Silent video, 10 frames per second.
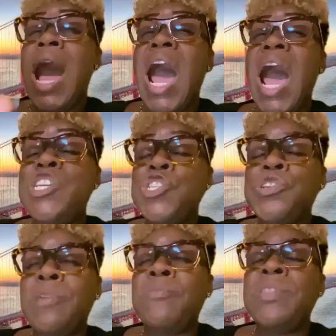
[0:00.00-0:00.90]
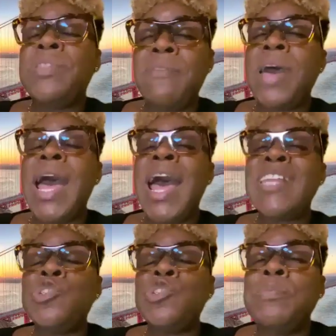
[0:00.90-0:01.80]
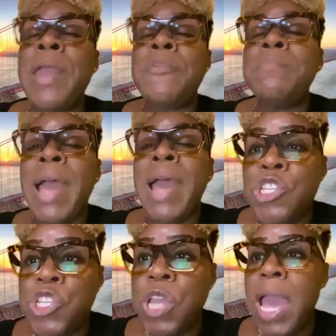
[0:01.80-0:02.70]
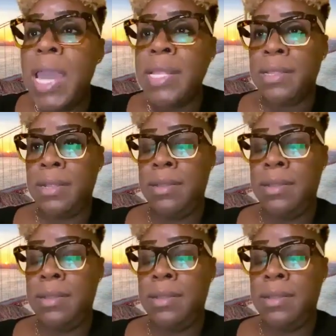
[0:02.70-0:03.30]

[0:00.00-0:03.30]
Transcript: I should have never had to bury my child.